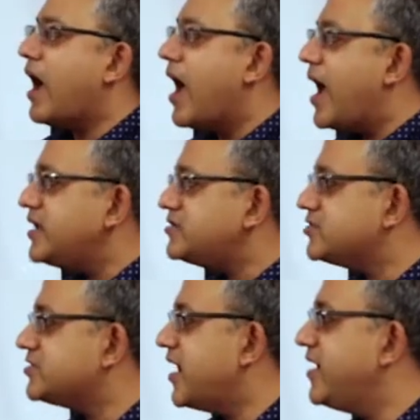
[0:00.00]
As
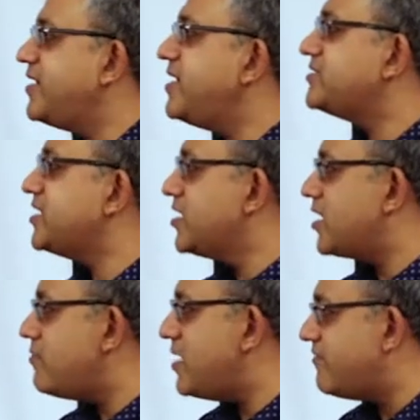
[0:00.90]
society's
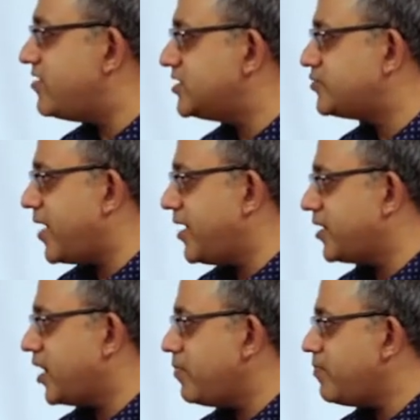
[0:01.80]
income levels
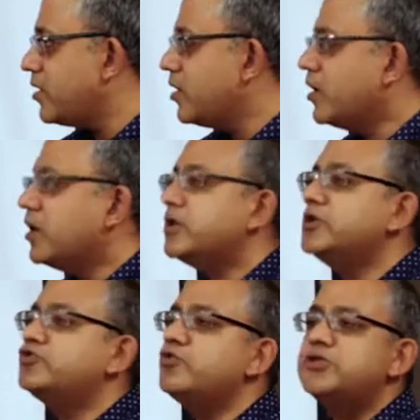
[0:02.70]
went up,
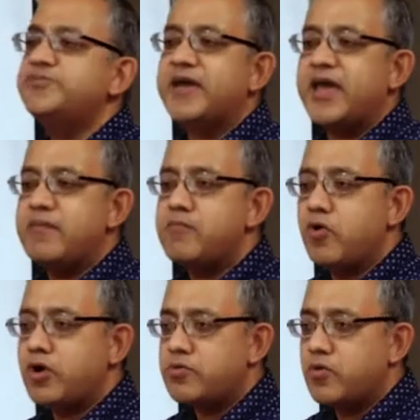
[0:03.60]
rituals became
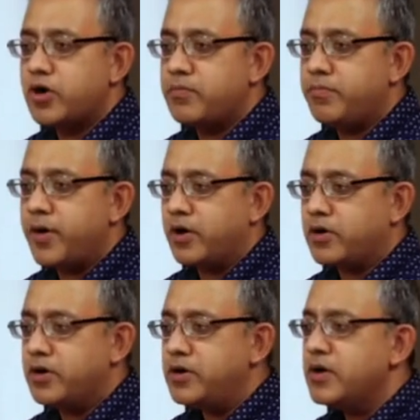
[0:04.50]
more and more
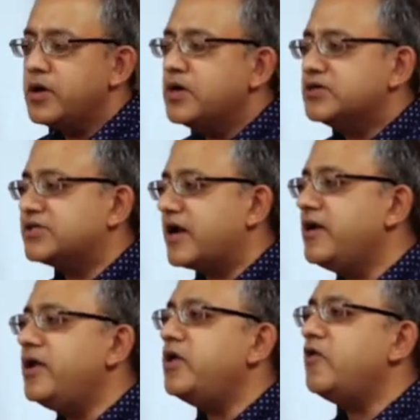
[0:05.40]
important.
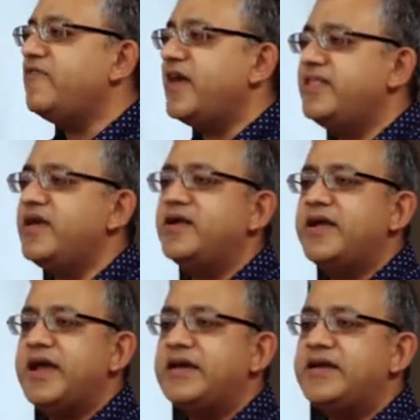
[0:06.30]
Suddenly your Vedic
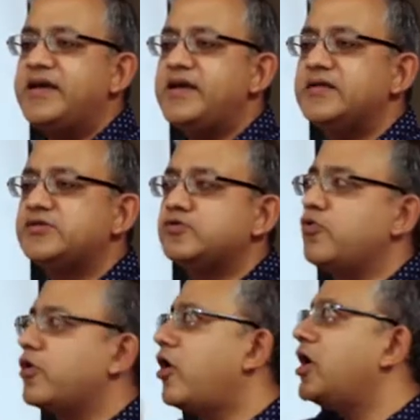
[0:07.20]
deities,
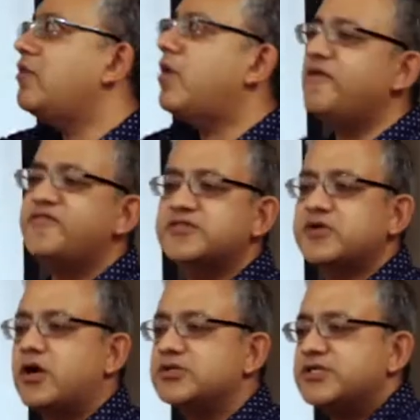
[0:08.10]
who are all amorphous
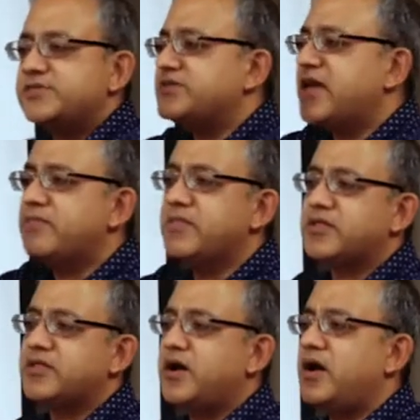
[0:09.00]
concepts like
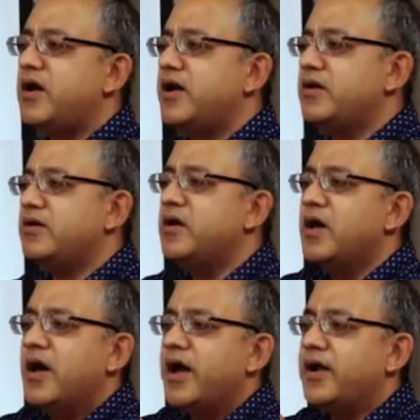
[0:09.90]
Mitra
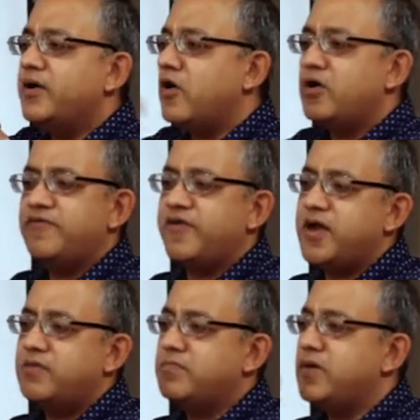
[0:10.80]
and
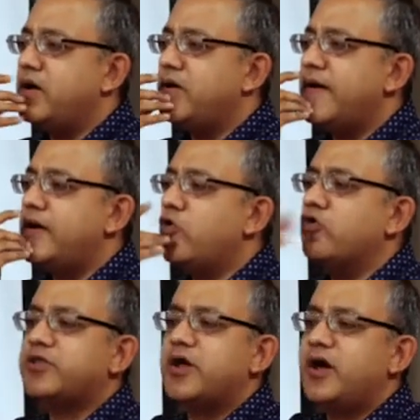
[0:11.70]

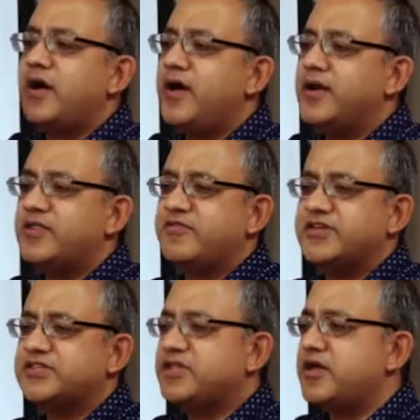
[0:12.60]
Hota and
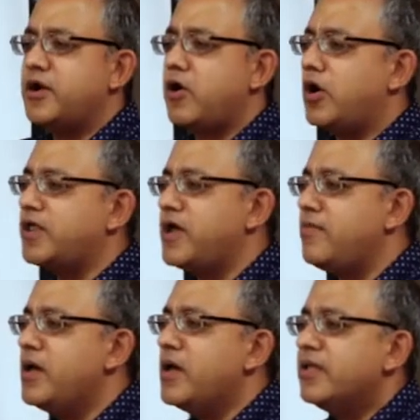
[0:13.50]
Tvastir and all of
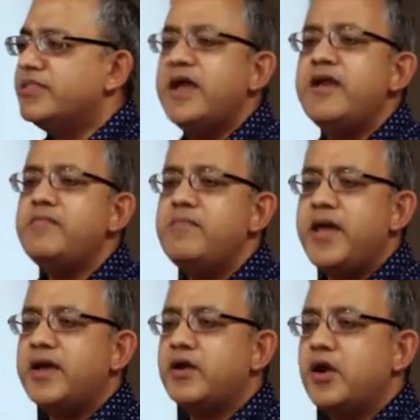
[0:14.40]
them, they didn't
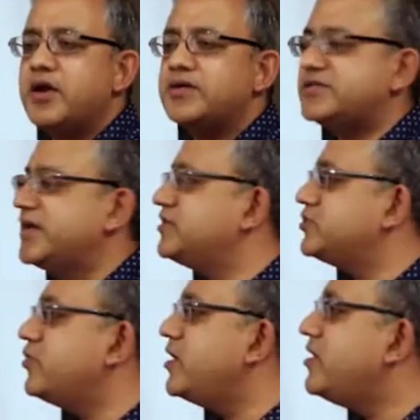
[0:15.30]
make a lot of sense
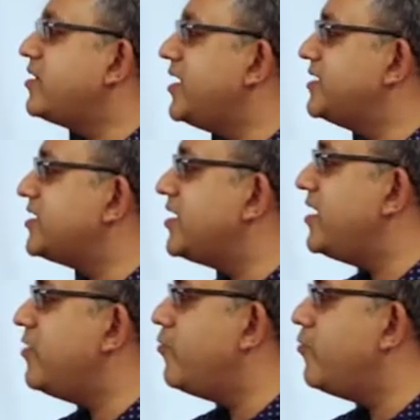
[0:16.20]
to an increasingly